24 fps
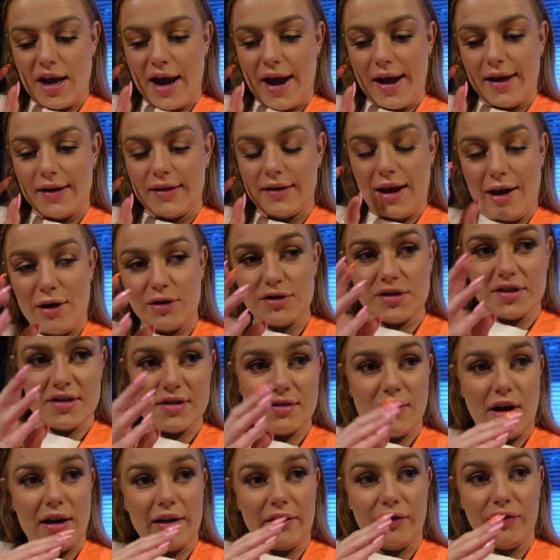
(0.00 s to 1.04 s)
And Els
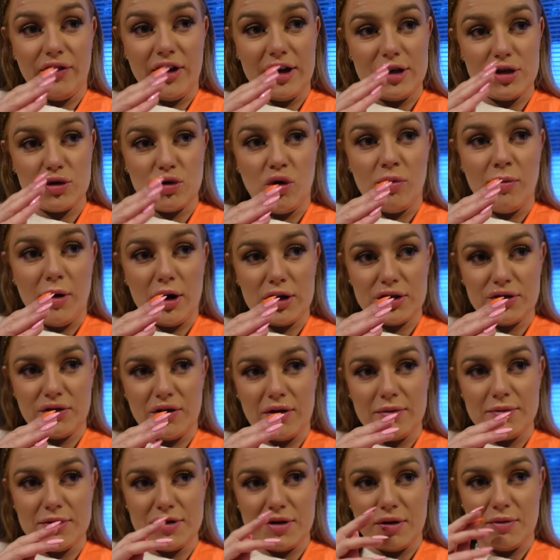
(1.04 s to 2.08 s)
doesn't like fish or
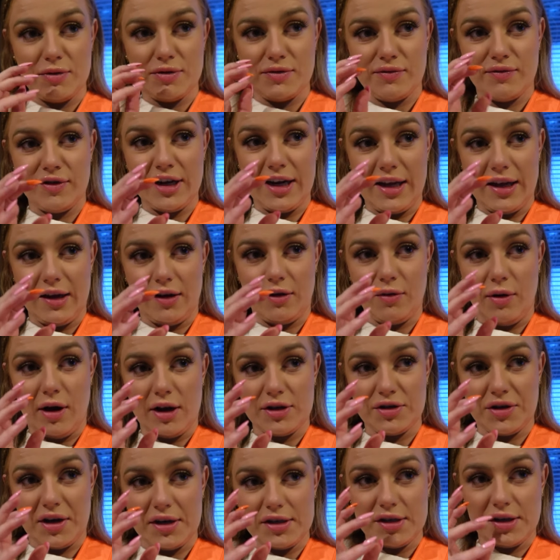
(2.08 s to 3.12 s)
mushrooms, so it was really quite
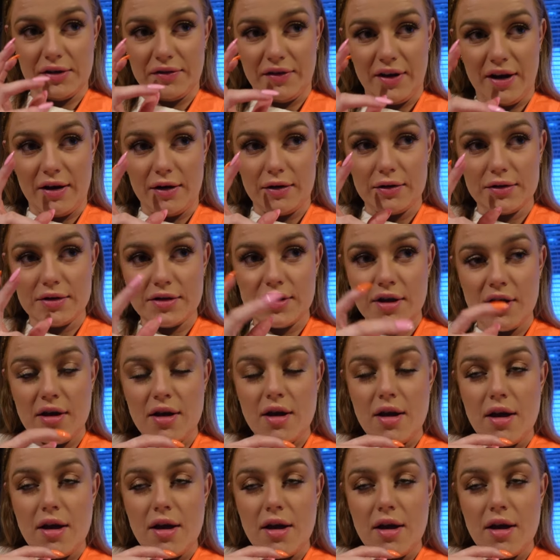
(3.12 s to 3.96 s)
tragic for Els.